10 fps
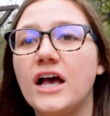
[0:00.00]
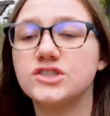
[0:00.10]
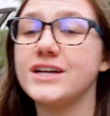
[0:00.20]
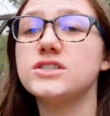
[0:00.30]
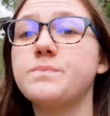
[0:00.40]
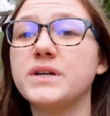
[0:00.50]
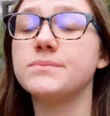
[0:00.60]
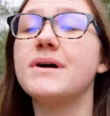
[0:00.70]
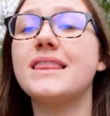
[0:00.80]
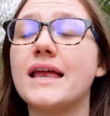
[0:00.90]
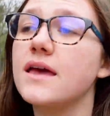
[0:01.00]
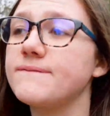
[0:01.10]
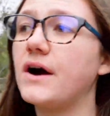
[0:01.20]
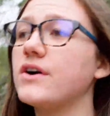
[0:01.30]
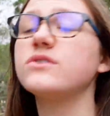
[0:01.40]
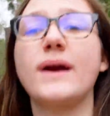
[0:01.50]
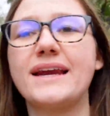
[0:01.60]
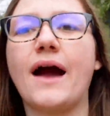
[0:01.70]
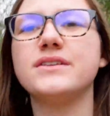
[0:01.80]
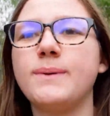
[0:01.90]
So I just booked Millennium Falcon.
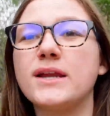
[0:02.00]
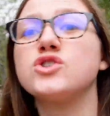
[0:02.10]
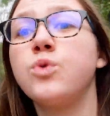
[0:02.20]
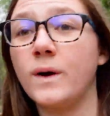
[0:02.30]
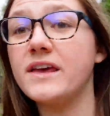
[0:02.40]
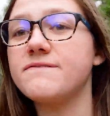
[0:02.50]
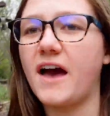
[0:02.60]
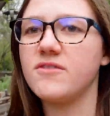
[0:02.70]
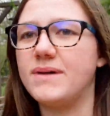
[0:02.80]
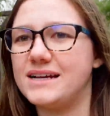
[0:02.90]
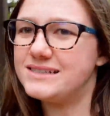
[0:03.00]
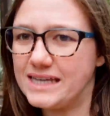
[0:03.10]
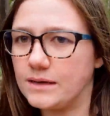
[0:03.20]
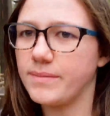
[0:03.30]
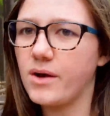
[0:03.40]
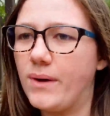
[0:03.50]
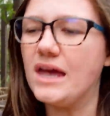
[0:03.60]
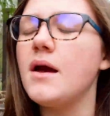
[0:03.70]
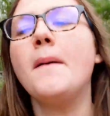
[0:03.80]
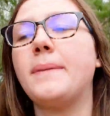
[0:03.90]
Right now it's about a 25-minute standby
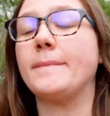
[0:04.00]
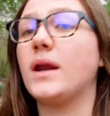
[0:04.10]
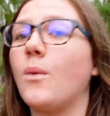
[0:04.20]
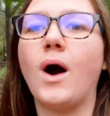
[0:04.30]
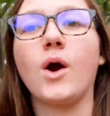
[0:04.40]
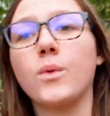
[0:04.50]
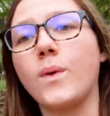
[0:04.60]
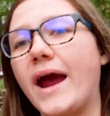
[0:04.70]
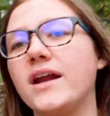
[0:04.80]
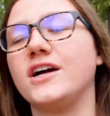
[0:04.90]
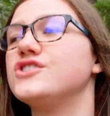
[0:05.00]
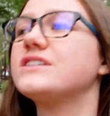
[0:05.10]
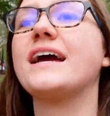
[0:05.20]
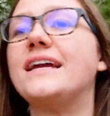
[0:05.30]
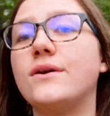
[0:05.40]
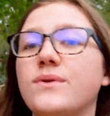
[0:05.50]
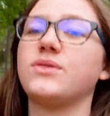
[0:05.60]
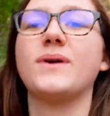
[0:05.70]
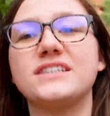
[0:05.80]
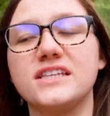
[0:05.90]
wait. I'm gonna walk right on, just like I did with
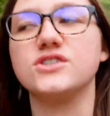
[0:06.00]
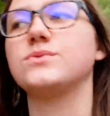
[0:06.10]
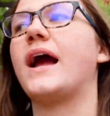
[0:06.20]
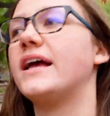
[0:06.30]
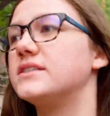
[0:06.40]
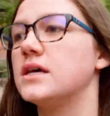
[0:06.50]
the rest of these rides.